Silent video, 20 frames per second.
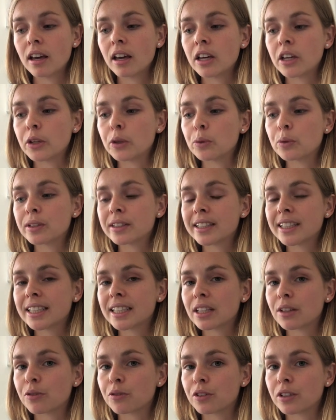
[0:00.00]
you will think
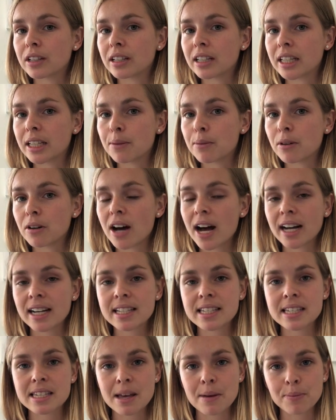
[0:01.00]
differently about
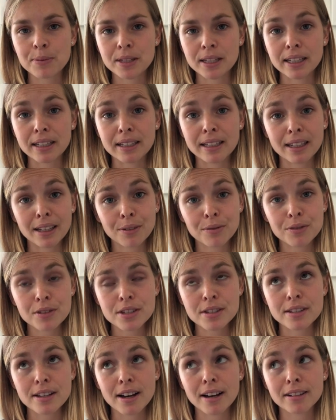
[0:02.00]
accepting gifts
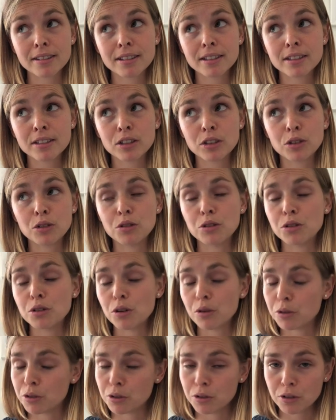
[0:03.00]
that you
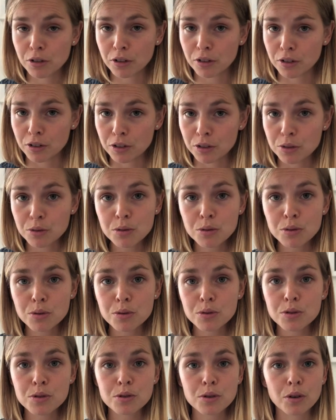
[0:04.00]
know you're not going to
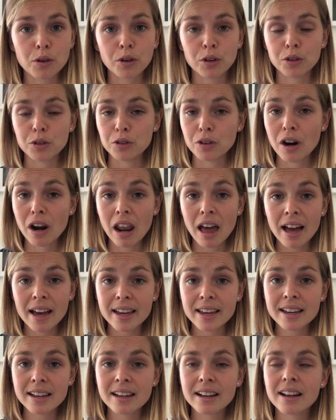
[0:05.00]
use or you don't
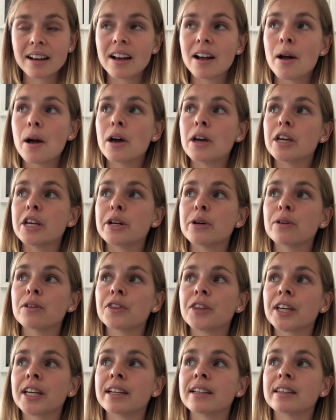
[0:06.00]
like. You'll
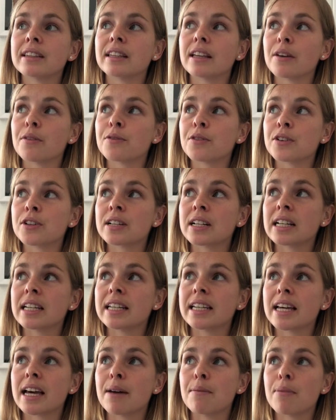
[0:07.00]
think
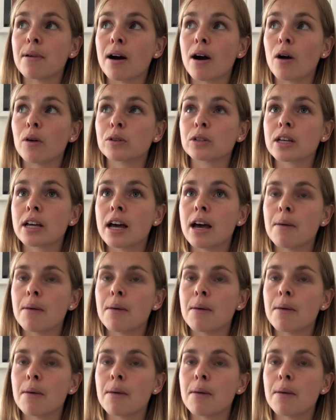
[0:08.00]
differently about